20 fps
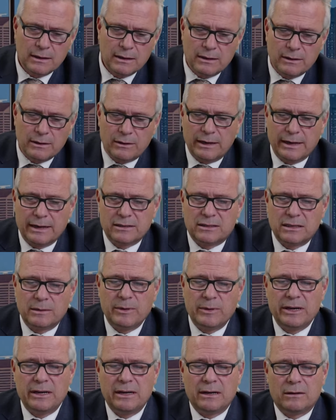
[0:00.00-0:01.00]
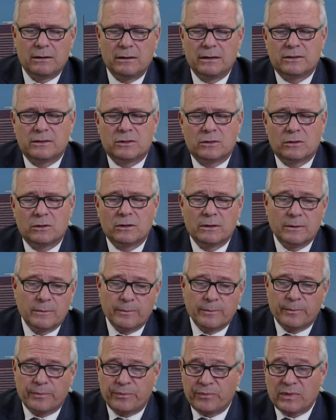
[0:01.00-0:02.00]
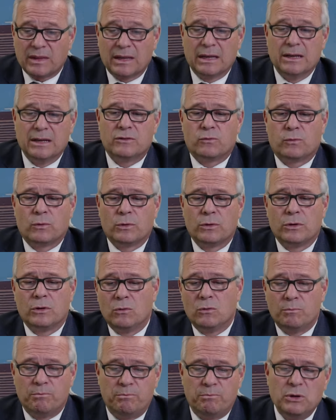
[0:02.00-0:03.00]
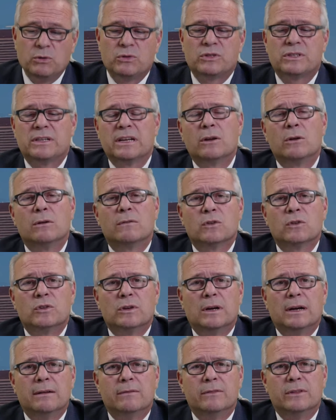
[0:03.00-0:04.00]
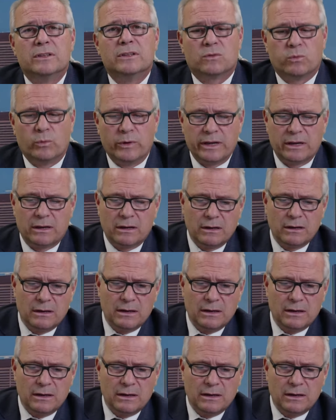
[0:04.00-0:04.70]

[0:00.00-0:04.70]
The legacy media outlets are in Trudeau boosting overdrive this week,